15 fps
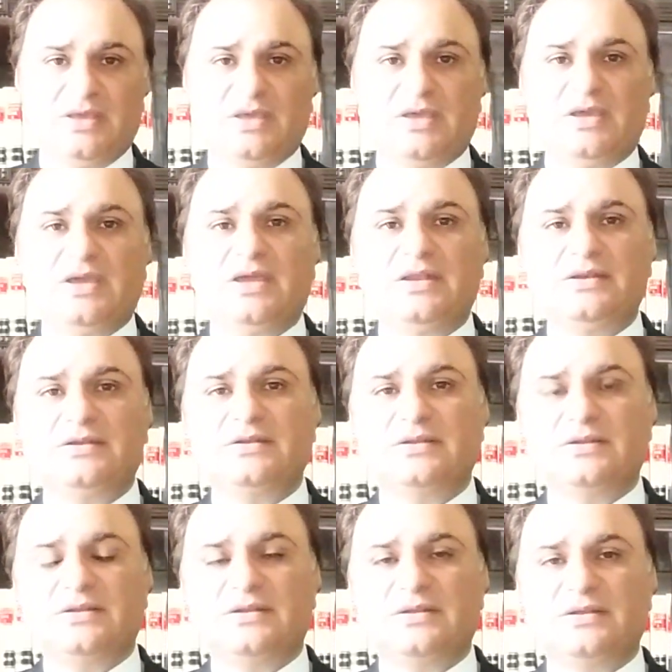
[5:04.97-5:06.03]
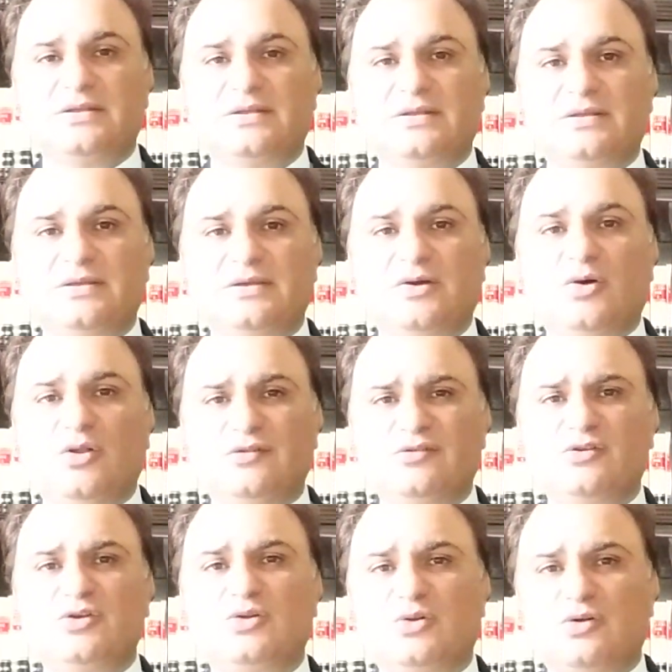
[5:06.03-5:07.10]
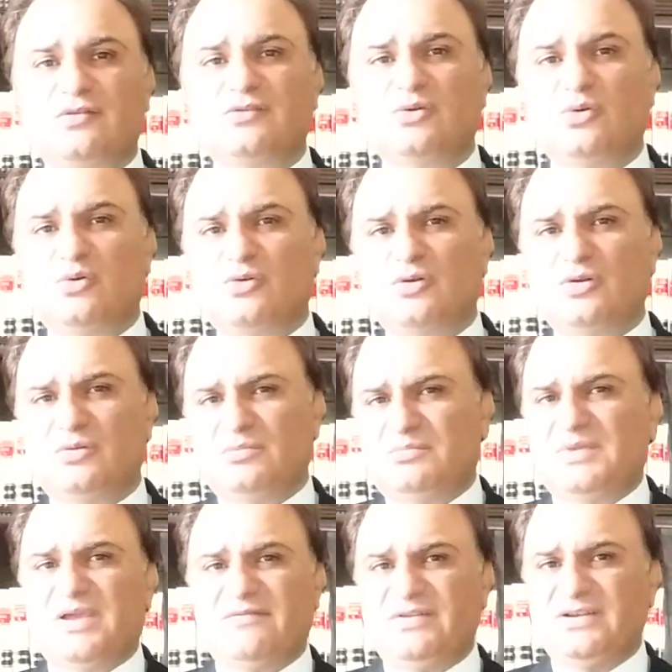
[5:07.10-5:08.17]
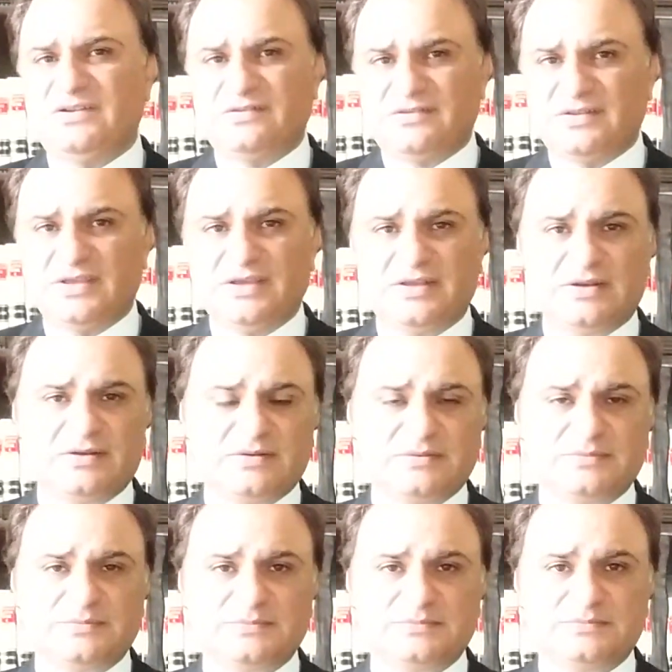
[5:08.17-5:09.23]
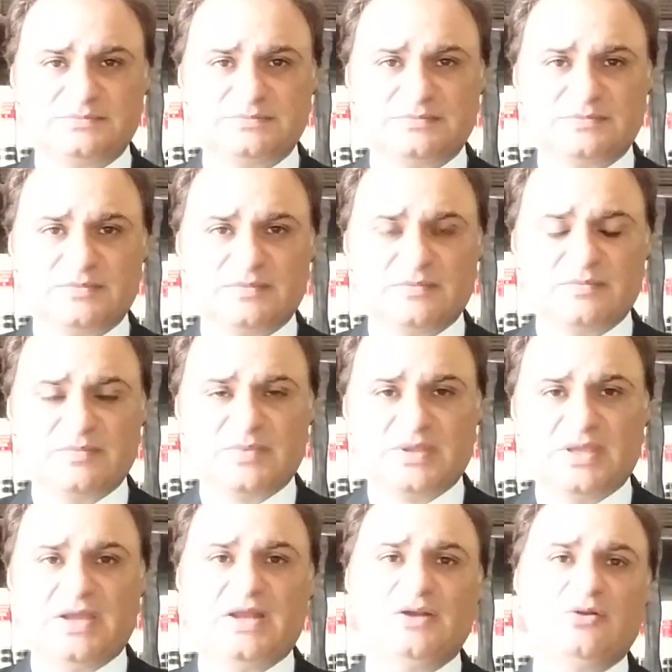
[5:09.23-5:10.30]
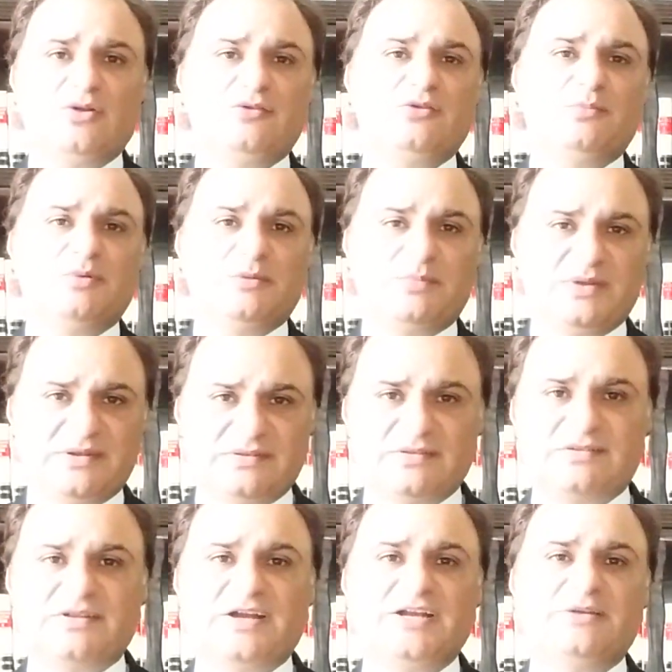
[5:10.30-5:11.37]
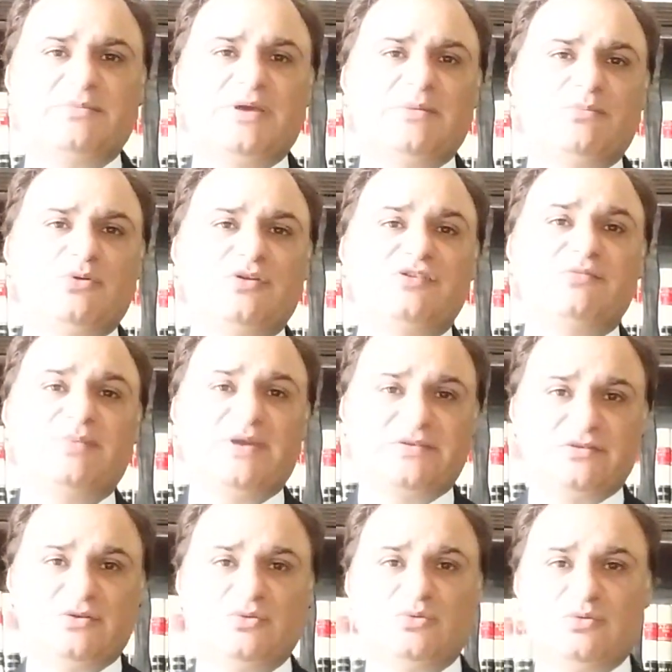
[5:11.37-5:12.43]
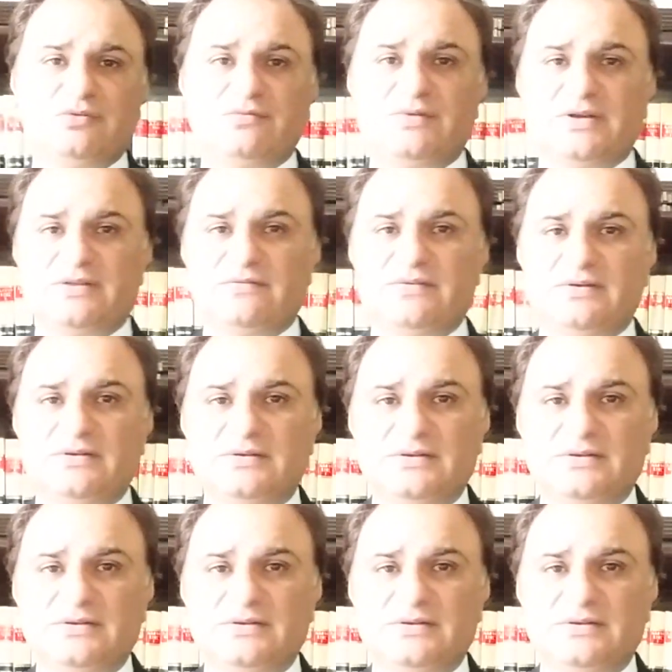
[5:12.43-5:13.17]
and also records the oral evidence there, and also prepares the site map or inspection notes, whatever,